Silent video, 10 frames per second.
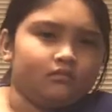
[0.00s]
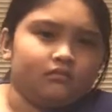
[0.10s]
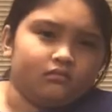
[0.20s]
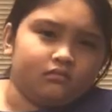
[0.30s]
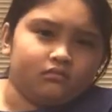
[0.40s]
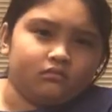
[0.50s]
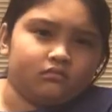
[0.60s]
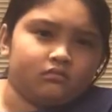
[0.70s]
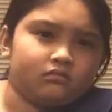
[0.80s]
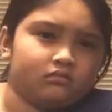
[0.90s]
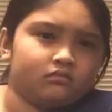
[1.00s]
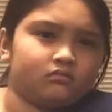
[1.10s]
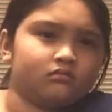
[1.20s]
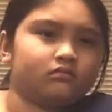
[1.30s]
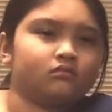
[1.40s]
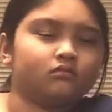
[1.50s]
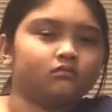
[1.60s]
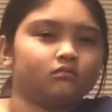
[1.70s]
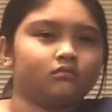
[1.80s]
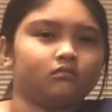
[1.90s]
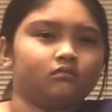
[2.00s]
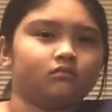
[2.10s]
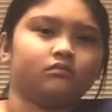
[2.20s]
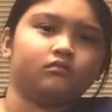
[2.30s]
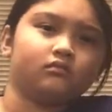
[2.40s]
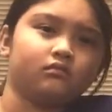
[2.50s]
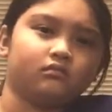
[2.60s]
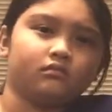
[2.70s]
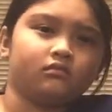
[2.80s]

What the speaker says: (silent)